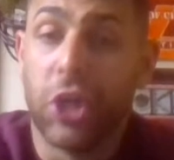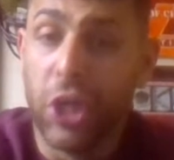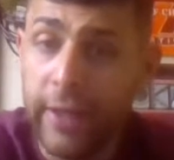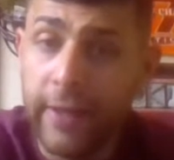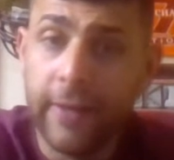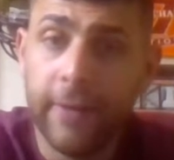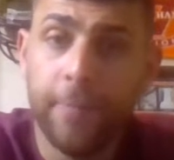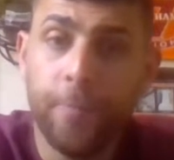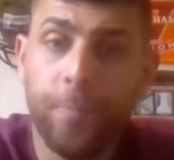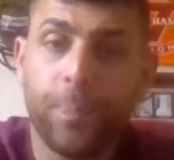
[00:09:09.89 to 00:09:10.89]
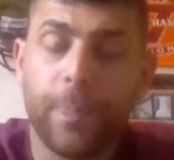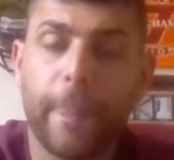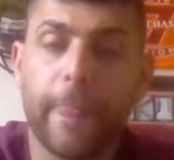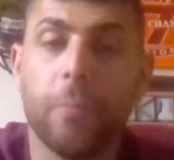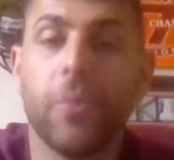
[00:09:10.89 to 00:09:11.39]
good,
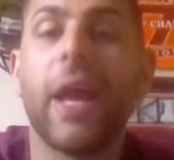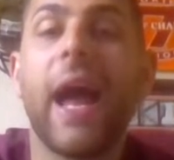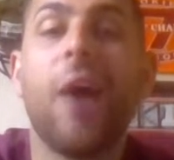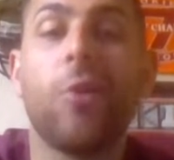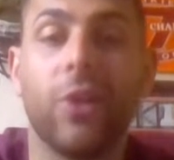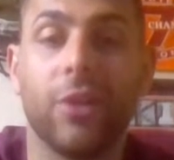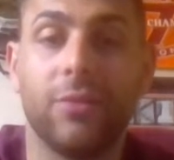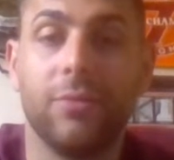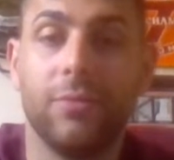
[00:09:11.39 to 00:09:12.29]
but how good?